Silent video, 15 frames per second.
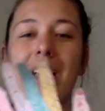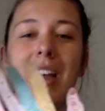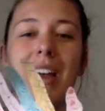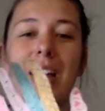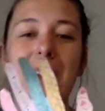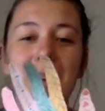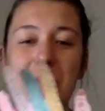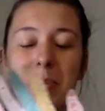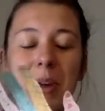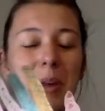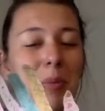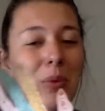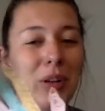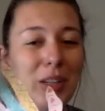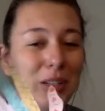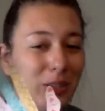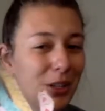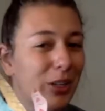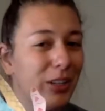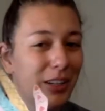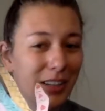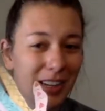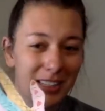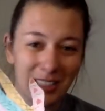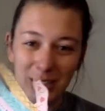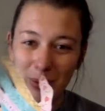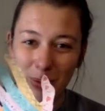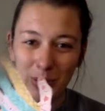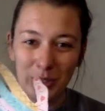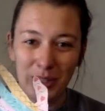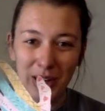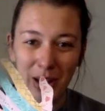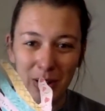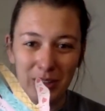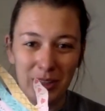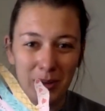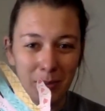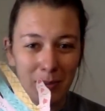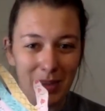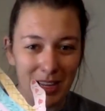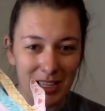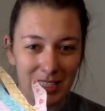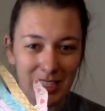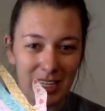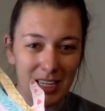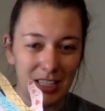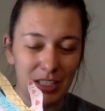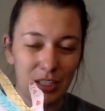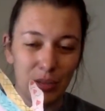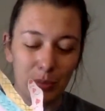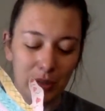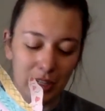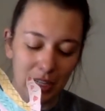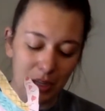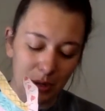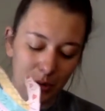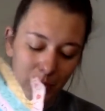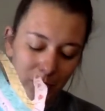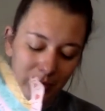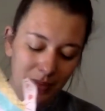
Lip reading: but I'm pretty sure your guys' will turn out amazing and super cute.